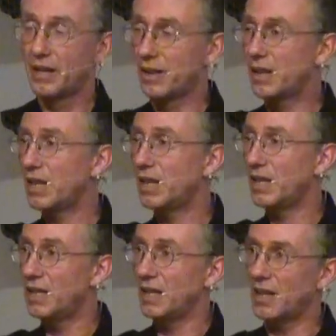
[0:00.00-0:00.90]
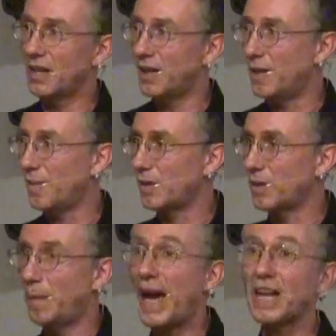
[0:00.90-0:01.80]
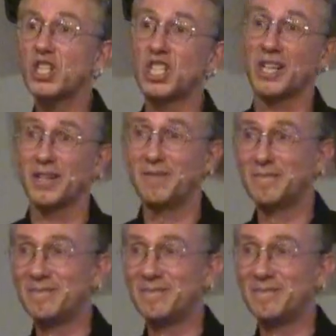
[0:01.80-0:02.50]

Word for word: the packaging